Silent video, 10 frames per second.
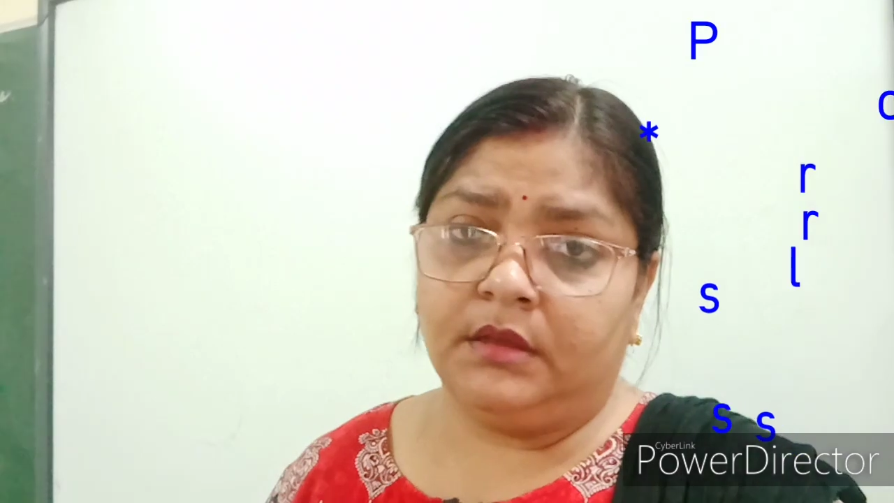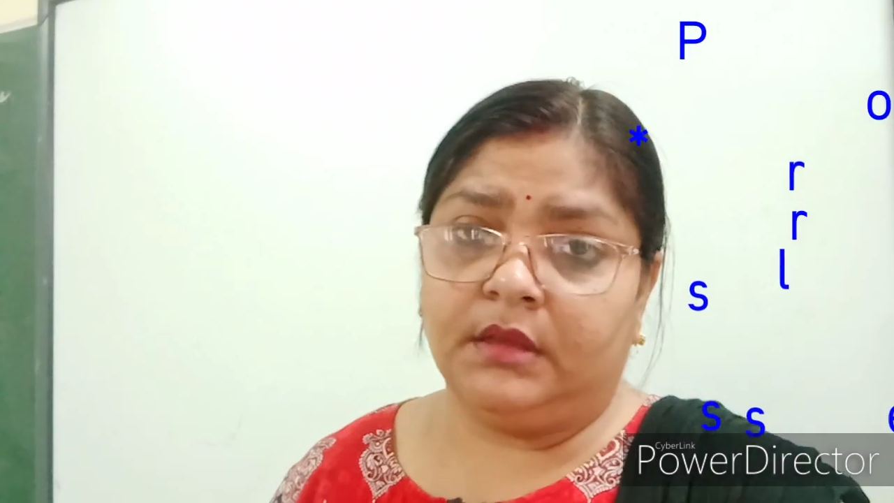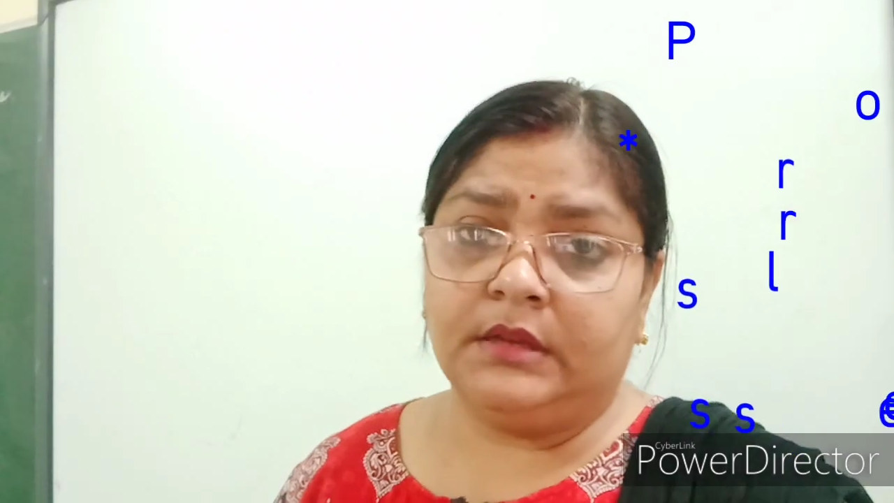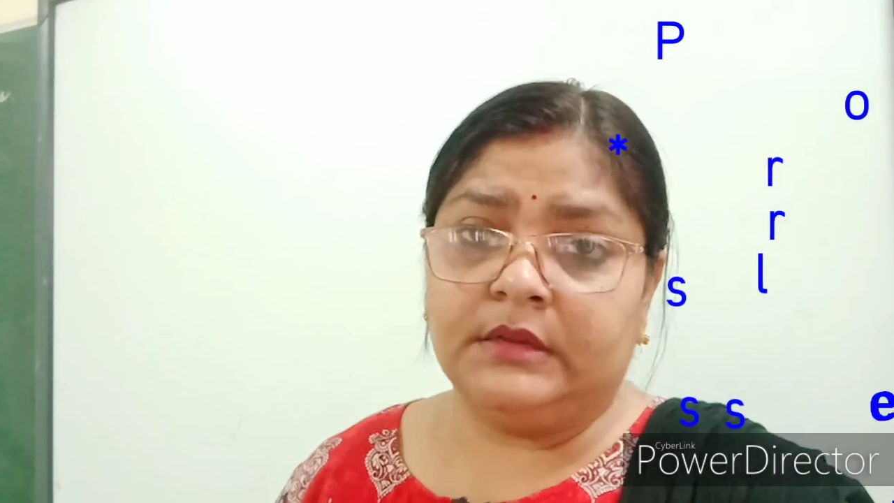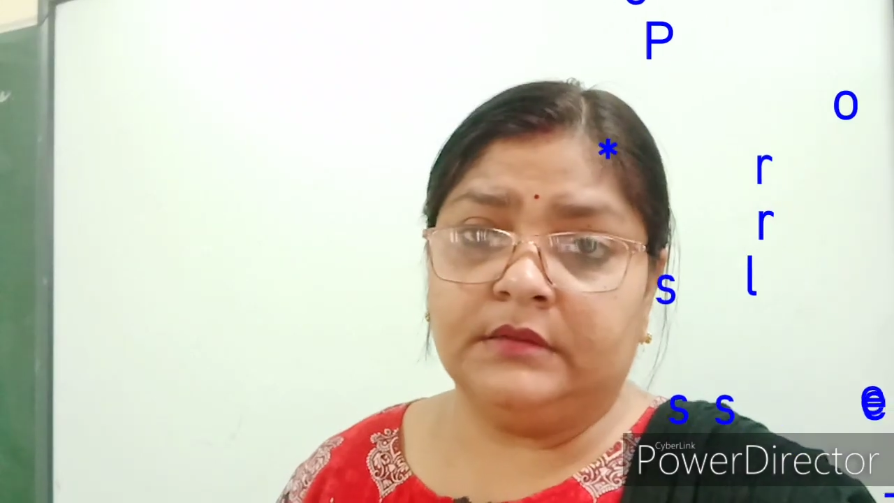
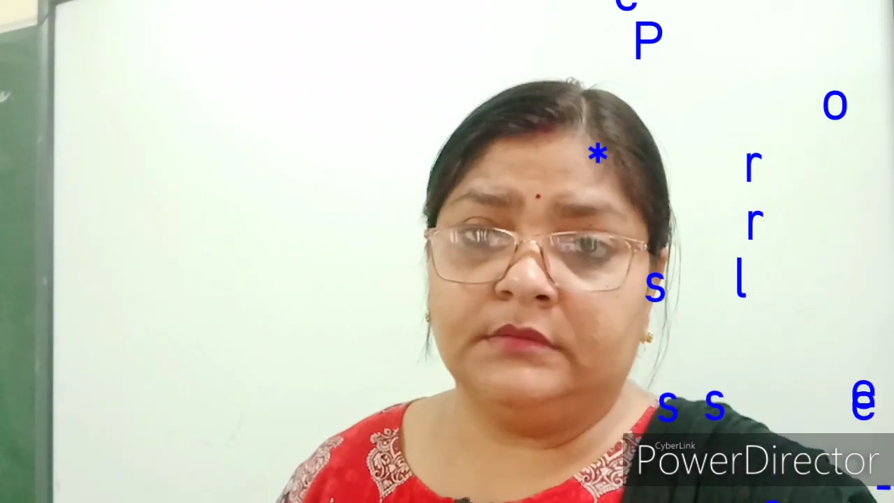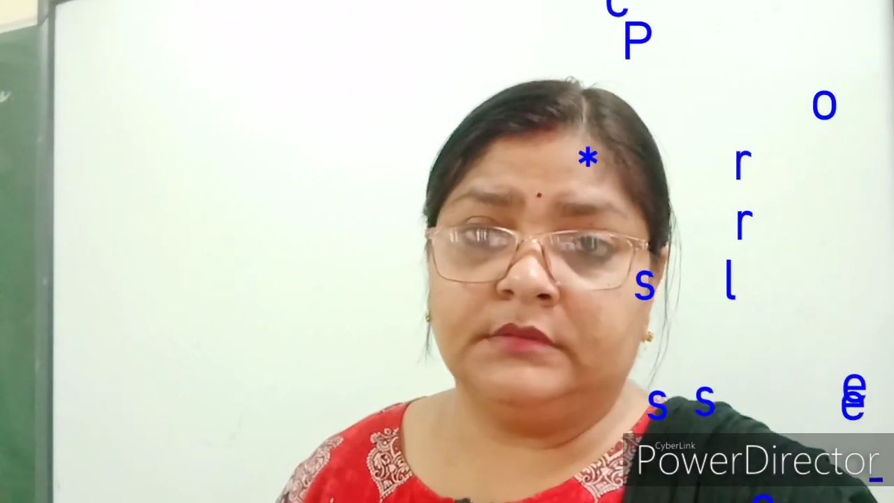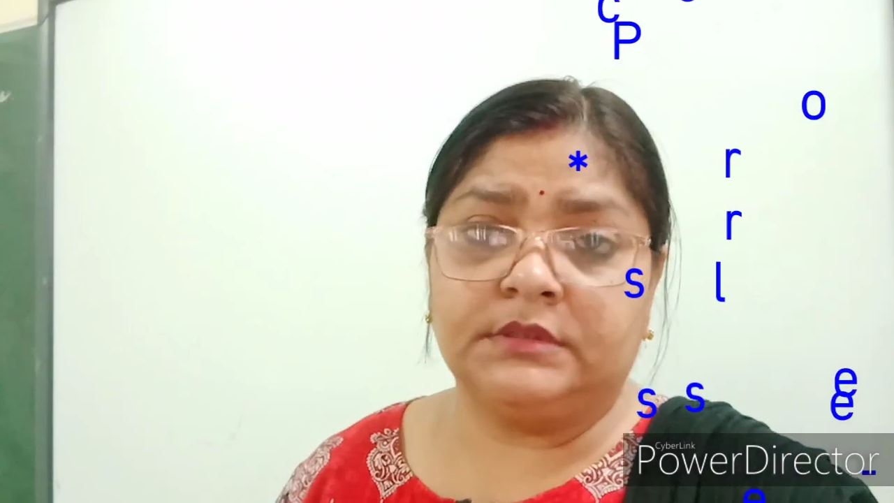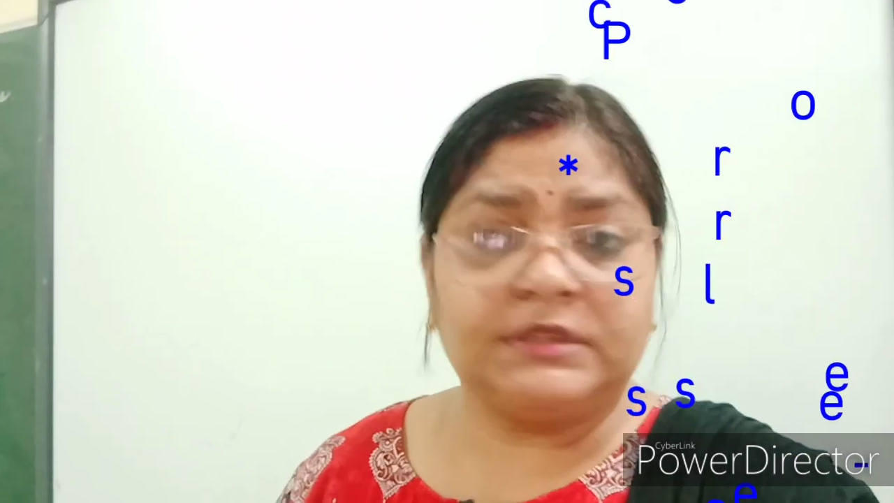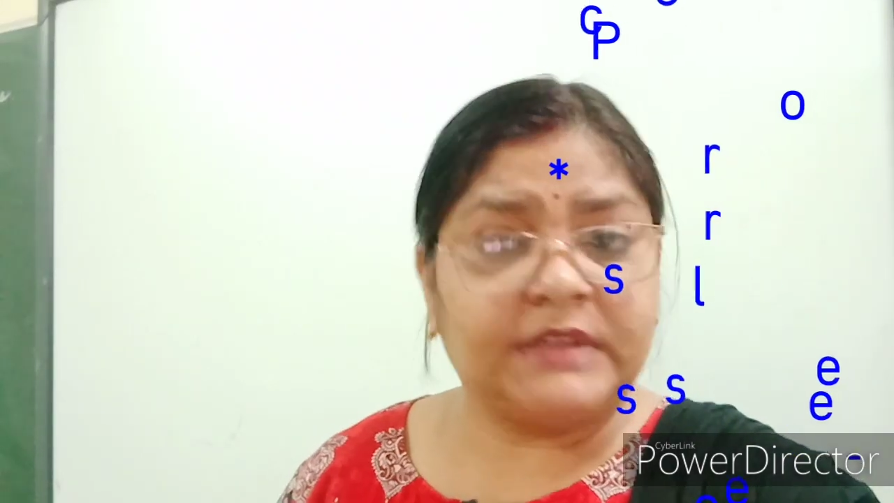in
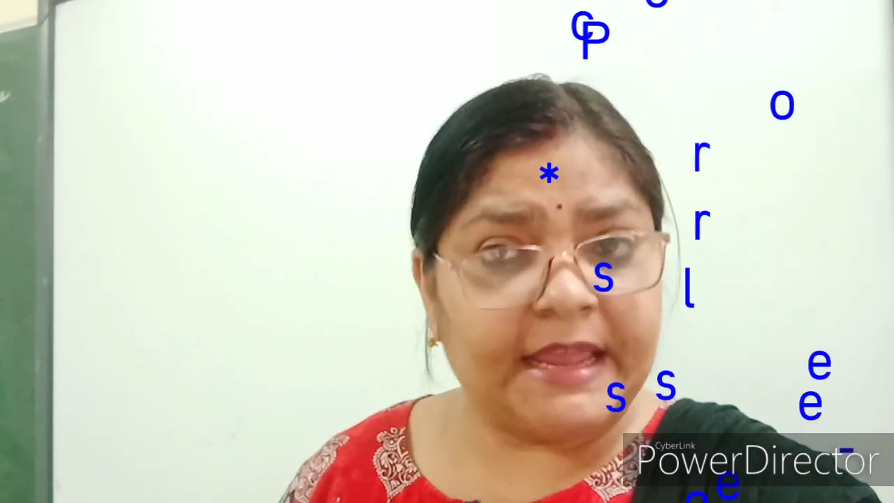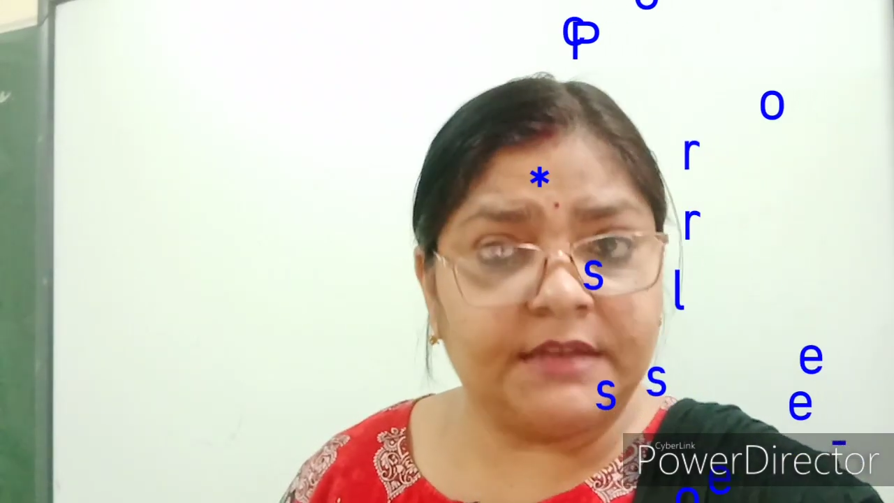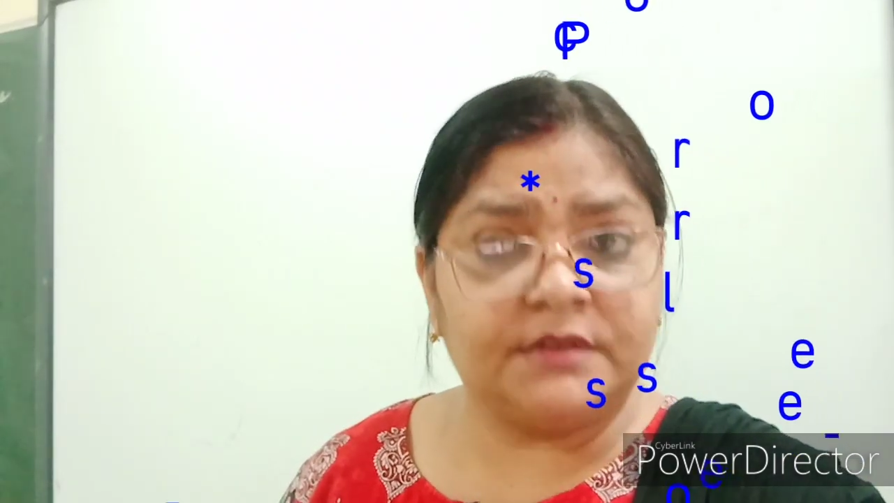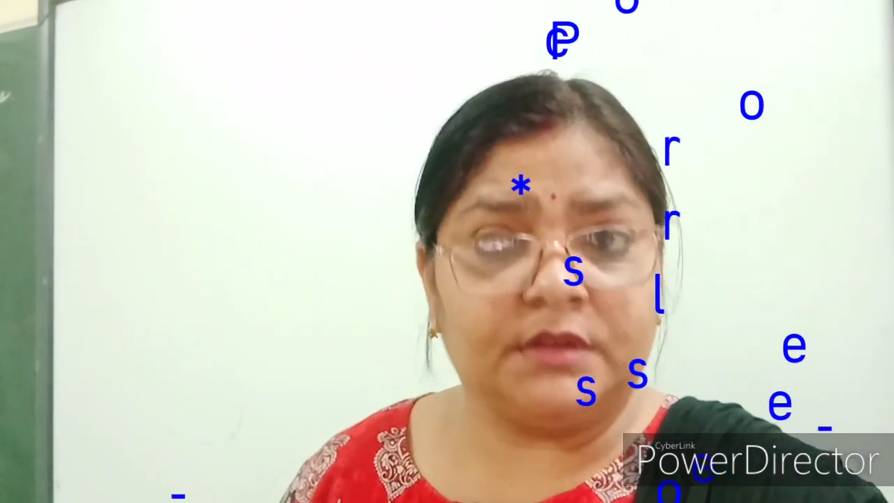state,